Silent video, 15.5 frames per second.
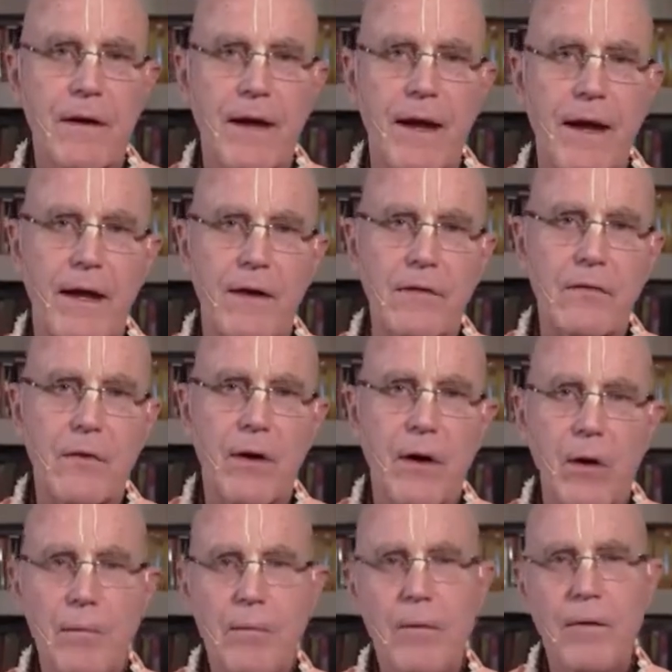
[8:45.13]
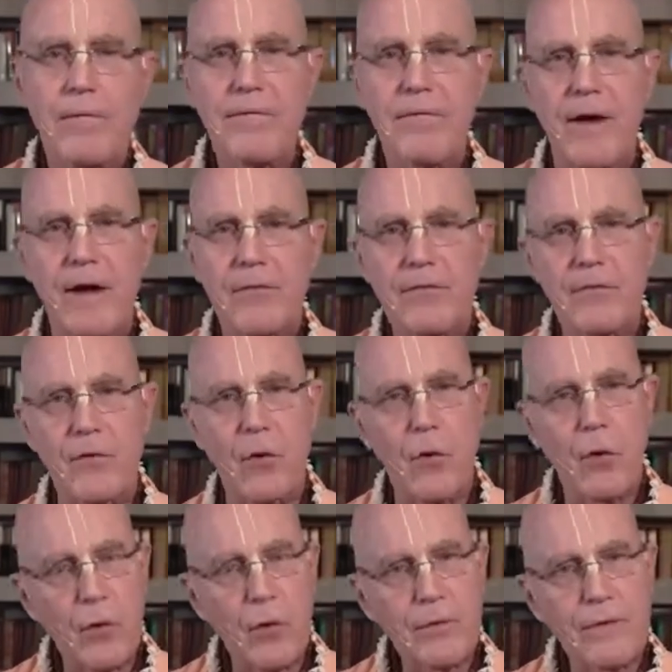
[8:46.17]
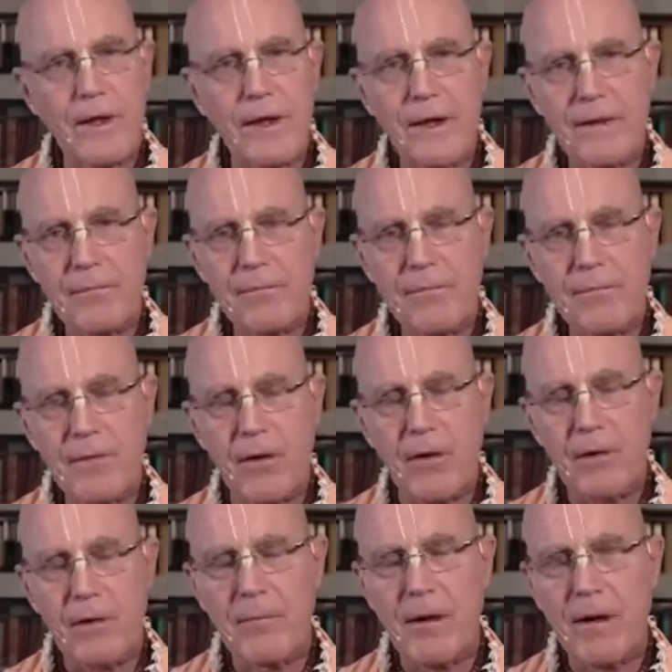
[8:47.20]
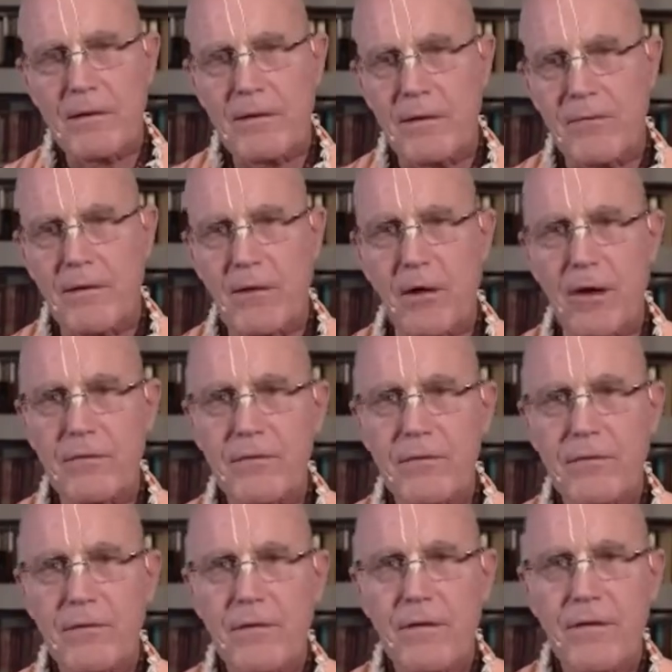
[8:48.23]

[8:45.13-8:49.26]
And to help one fast the whole day, Hari Bhakti Vilas